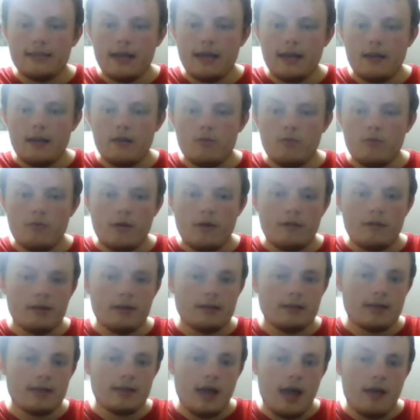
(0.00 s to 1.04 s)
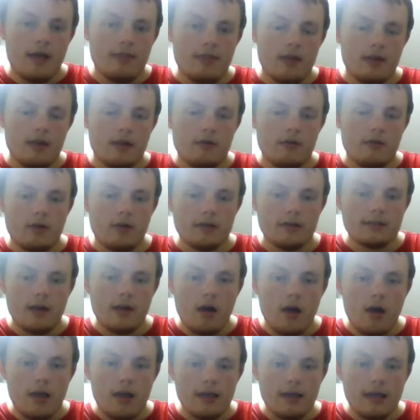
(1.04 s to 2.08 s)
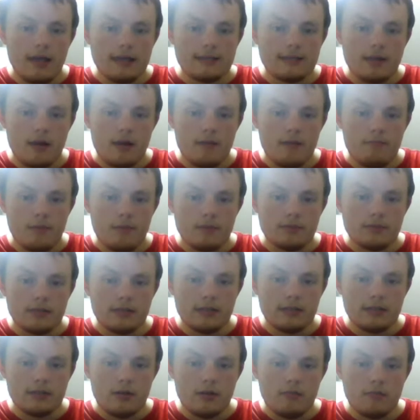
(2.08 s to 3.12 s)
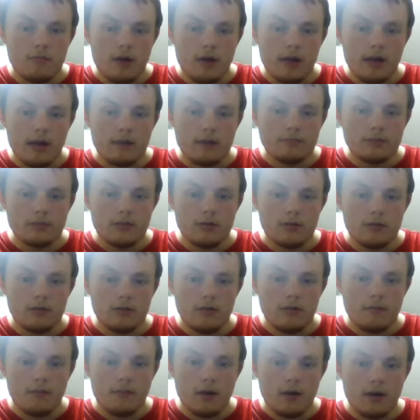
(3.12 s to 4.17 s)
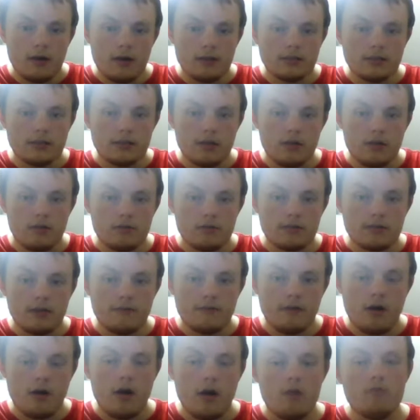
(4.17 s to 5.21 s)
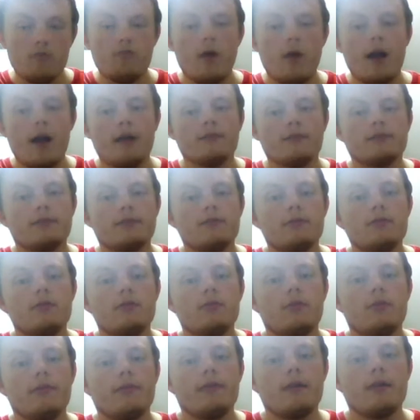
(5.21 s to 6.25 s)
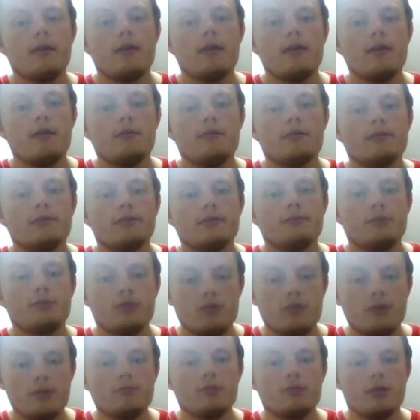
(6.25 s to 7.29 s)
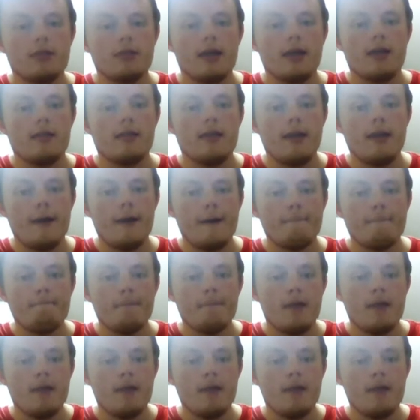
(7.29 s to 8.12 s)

Yeah, no worries. And then Neil writes, yes, I'm building it too, Mike, up to part 2 so far. Oh, wow. So you on the subscription then, yeah?